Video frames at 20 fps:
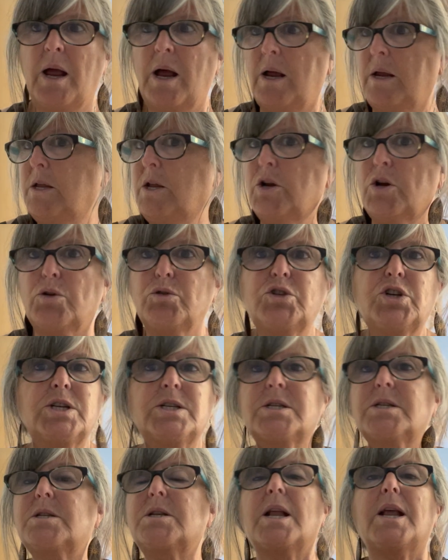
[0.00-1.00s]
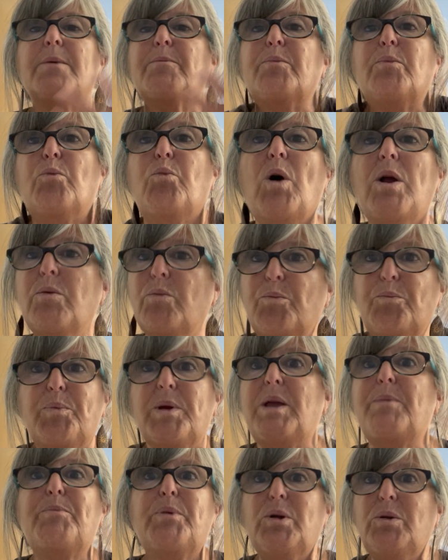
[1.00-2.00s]
you know, just what
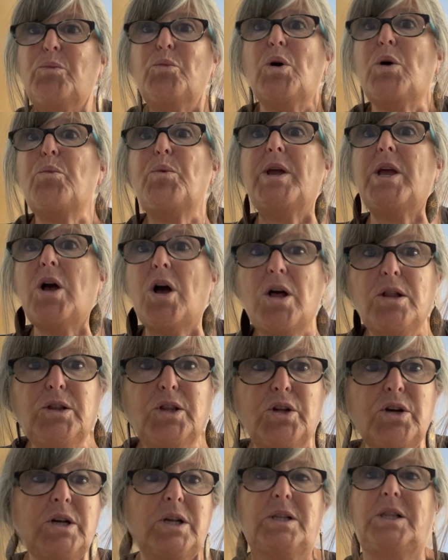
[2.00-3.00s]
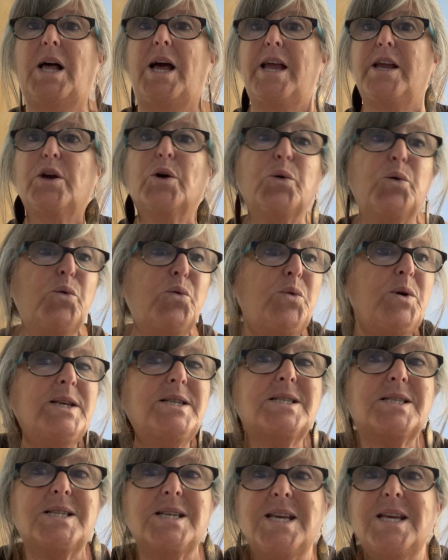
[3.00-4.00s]
we all look like, who we
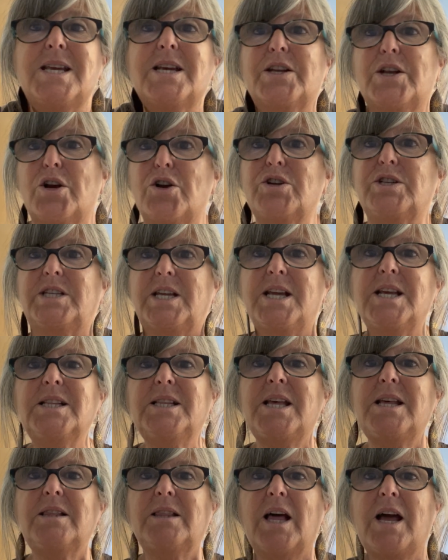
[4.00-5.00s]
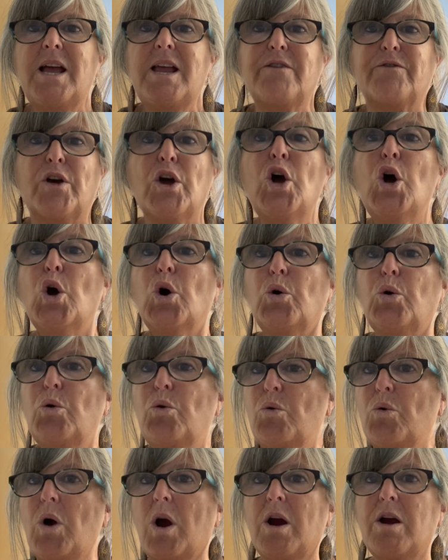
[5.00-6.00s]
see in our daily life,
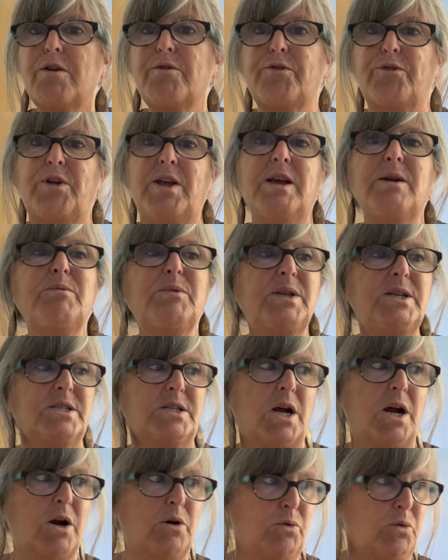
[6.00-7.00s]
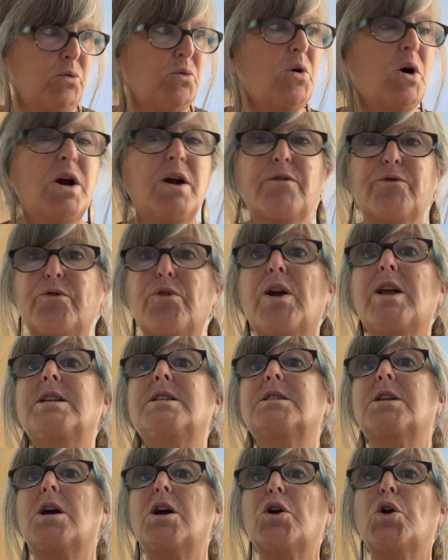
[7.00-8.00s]
who our families are, who our
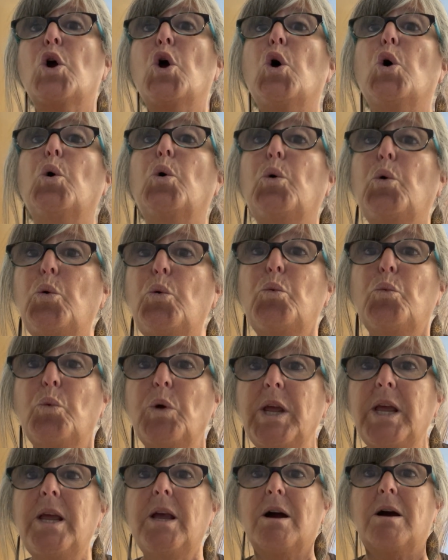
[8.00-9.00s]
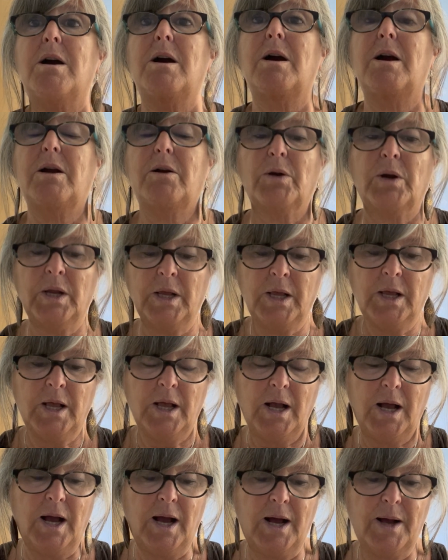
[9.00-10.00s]
friends are, who we are.
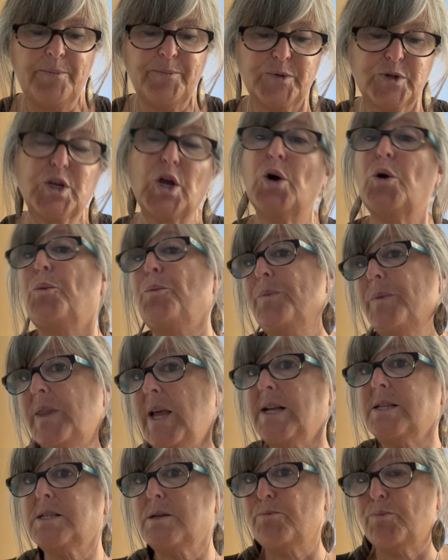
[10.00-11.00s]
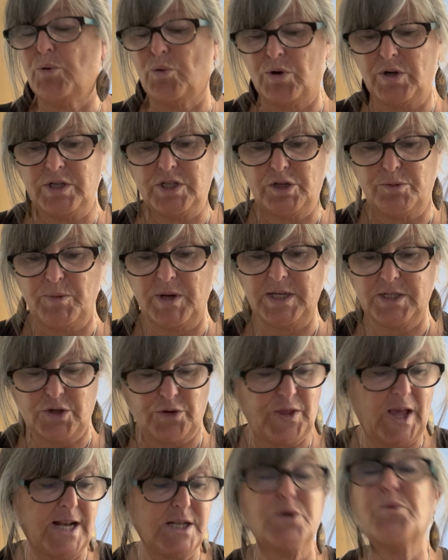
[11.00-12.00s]
So that's important to me. So
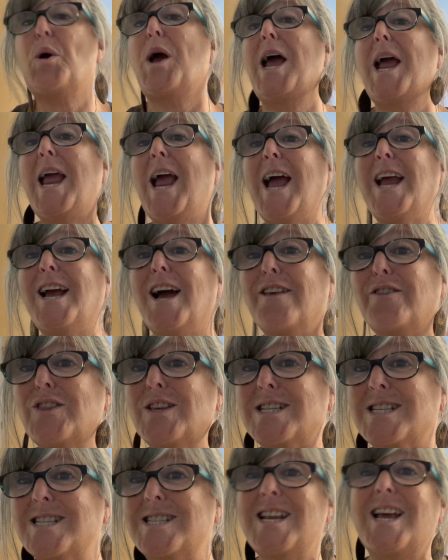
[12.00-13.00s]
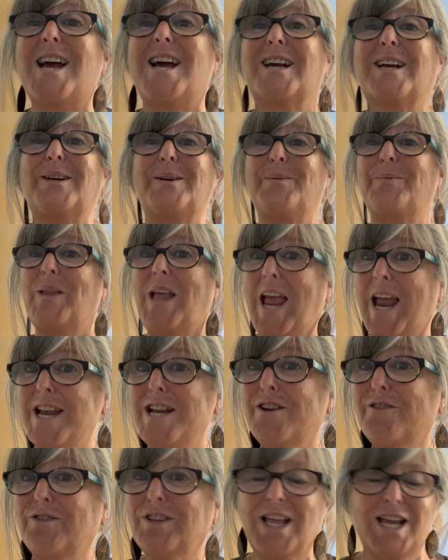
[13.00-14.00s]
that's why I got this deck.
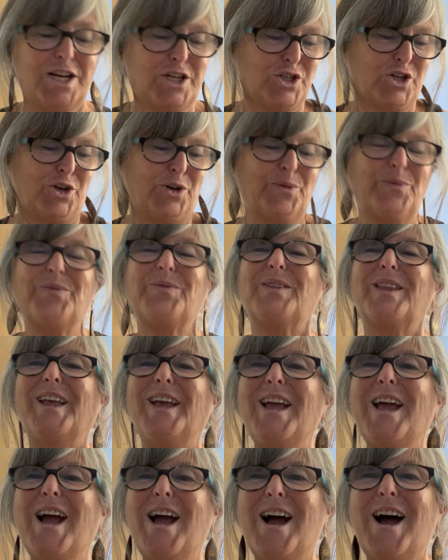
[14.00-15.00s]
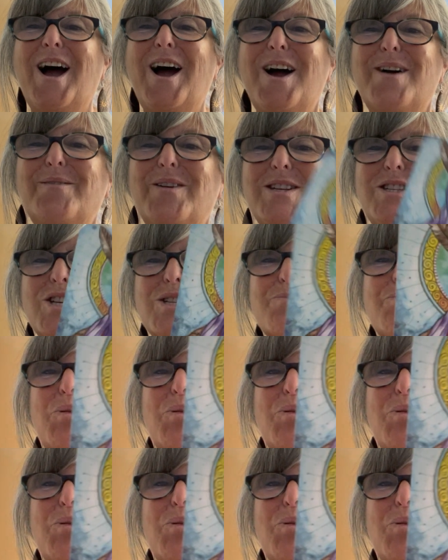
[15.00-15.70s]
End of lecture. I just